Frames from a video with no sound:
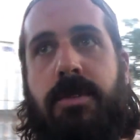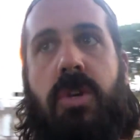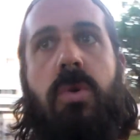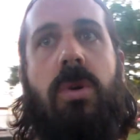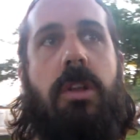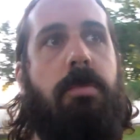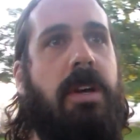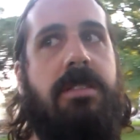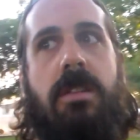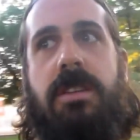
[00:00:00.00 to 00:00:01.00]
It's a cool little
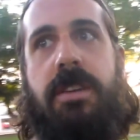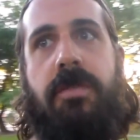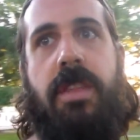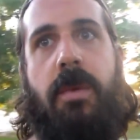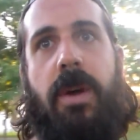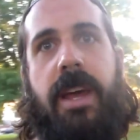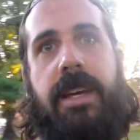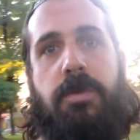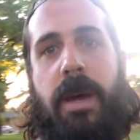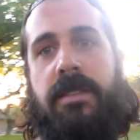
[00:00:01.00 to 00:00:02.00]
place, a lot different than what I
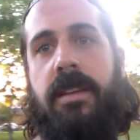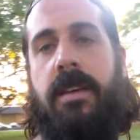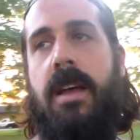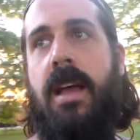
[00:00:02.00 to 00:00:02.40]
expected.